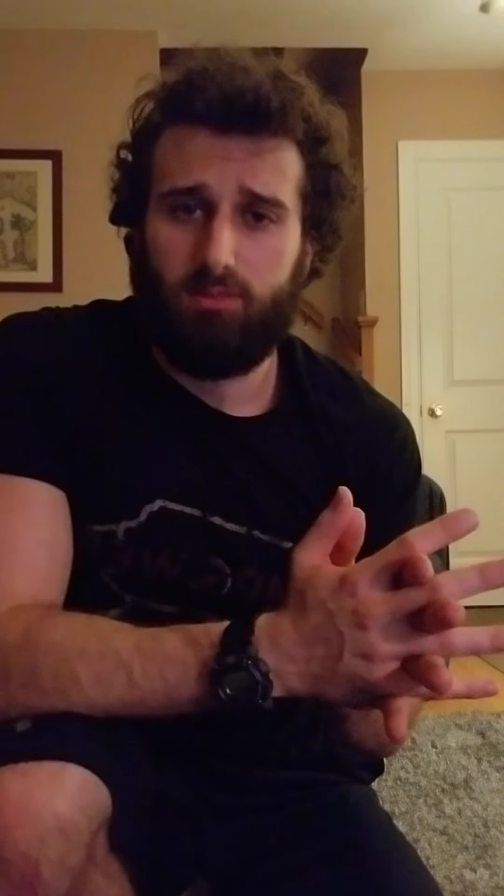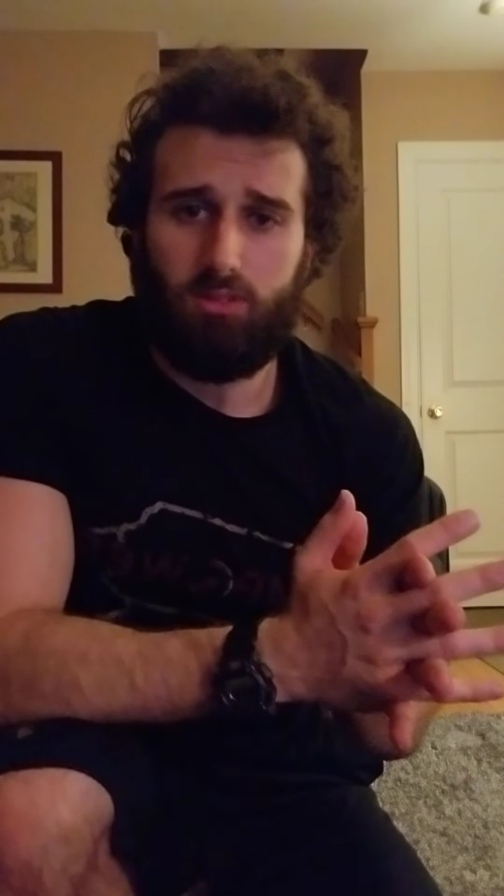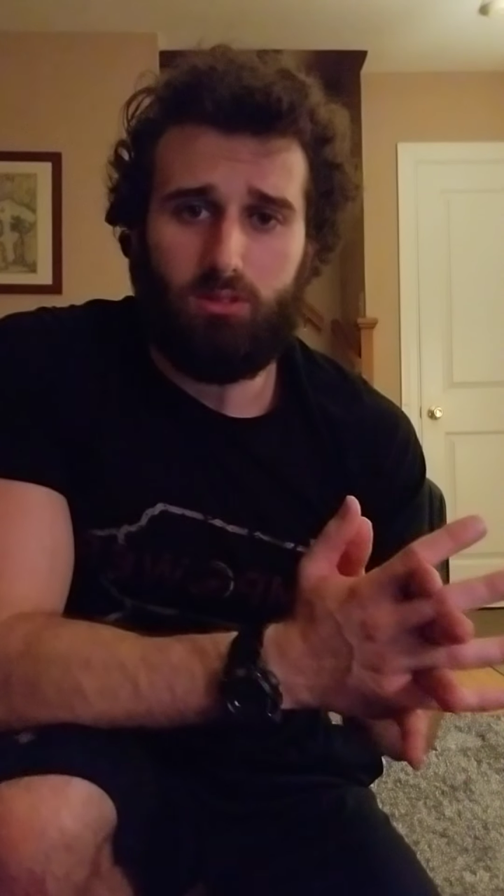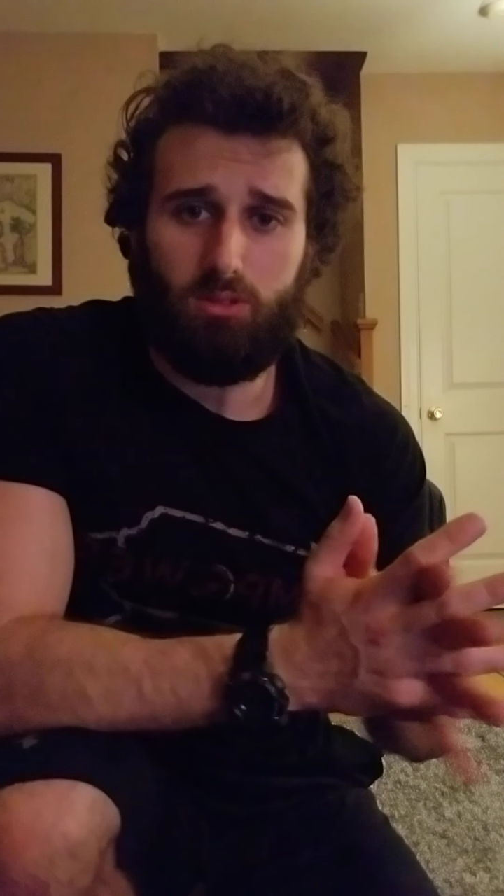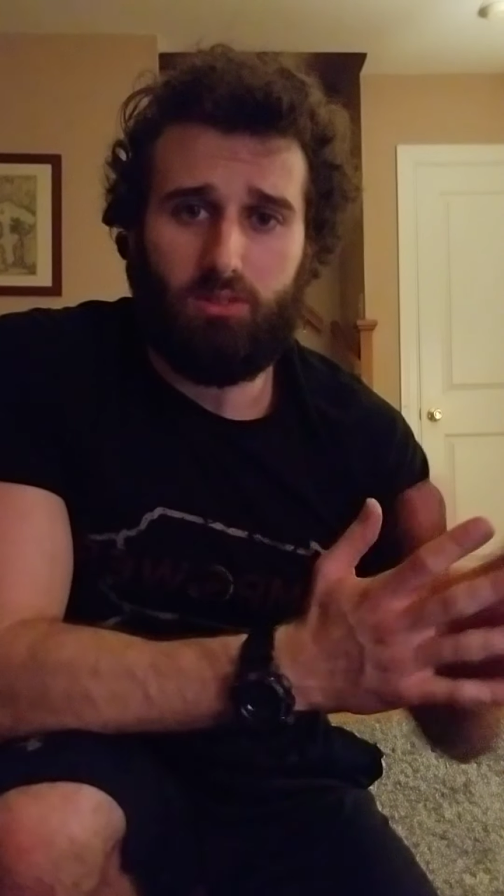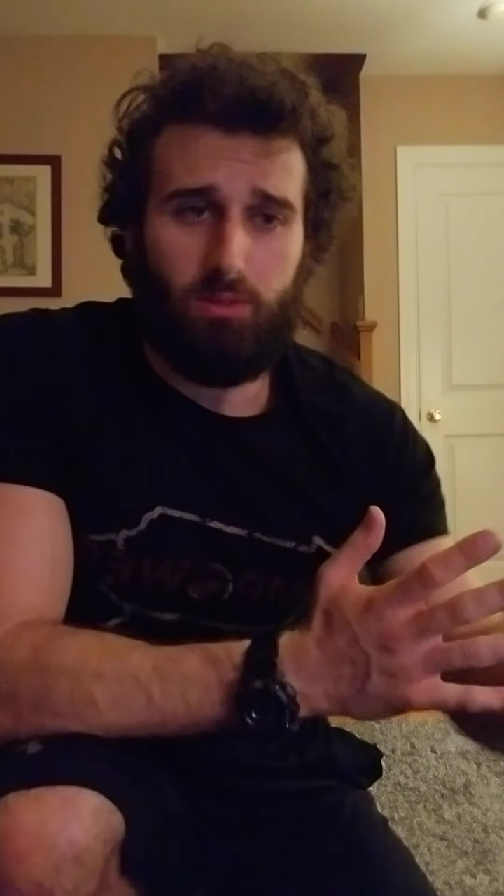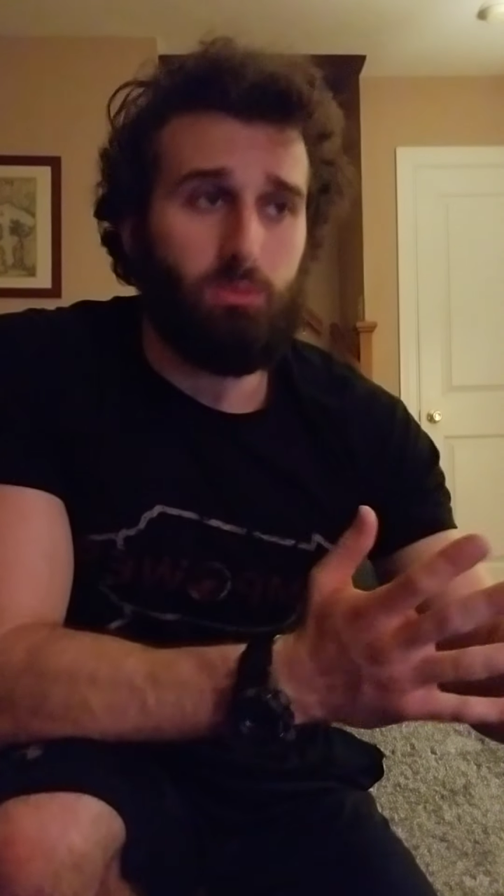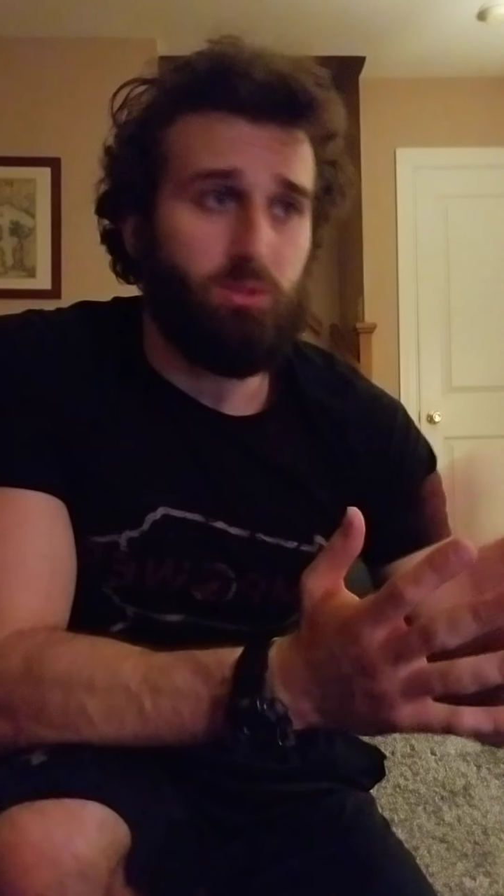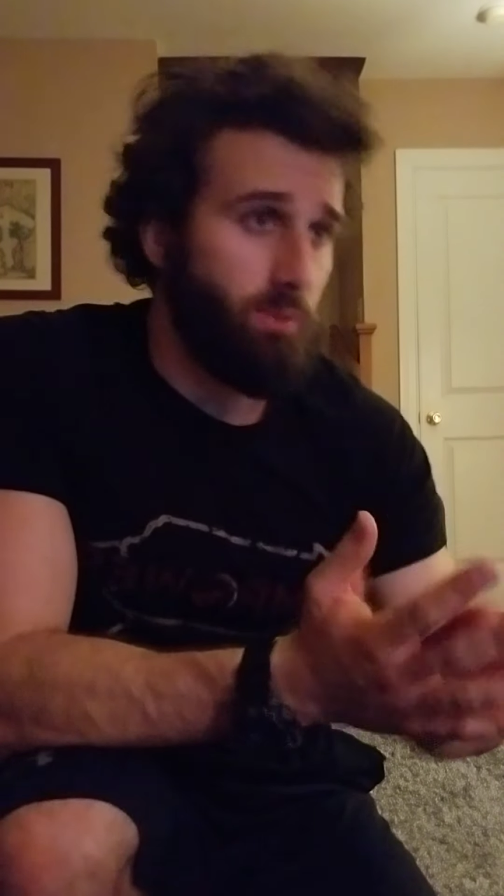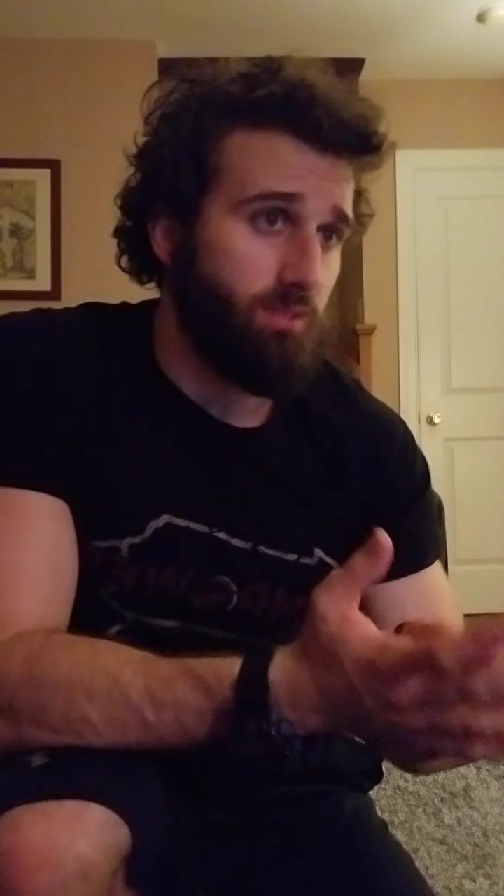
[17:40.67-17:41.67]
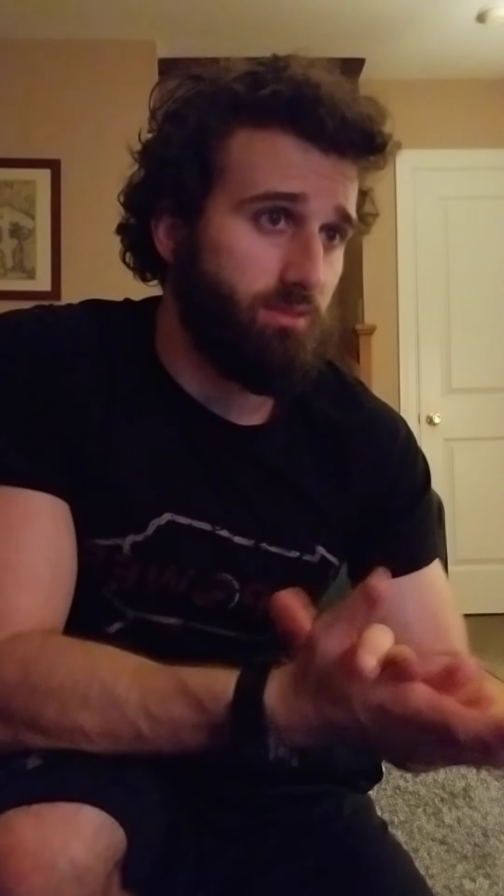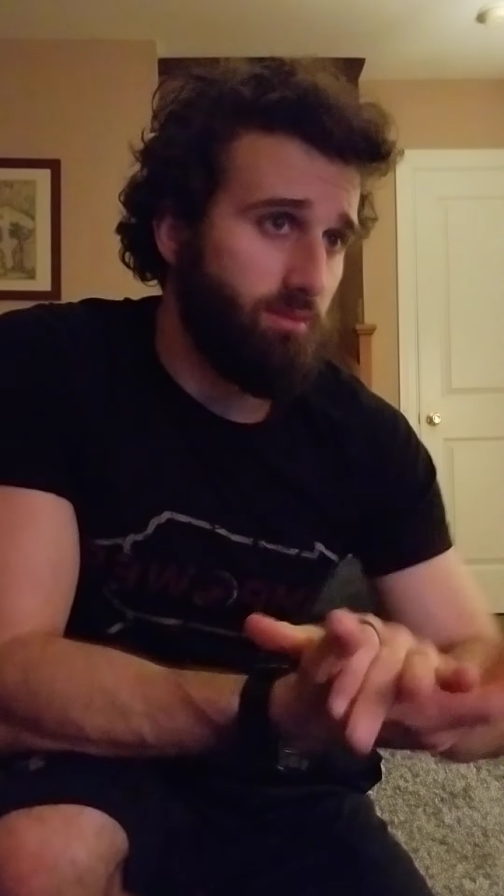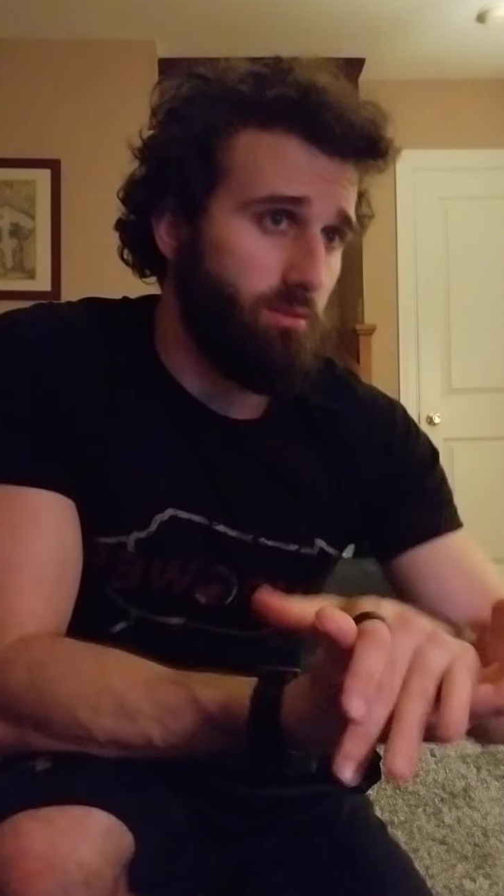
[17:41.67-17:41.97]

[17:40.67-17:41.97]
to do different movements